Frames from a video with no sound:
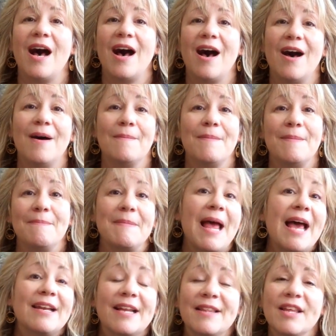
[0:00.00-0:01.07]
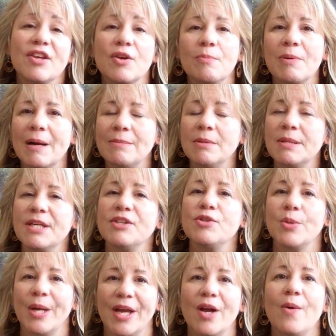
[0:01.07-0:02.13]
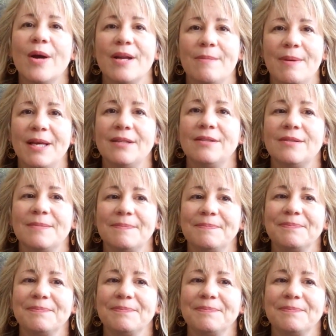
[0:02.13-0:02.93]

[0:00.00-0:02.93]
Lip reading: And I think you'll probably enjoy it quite a bit.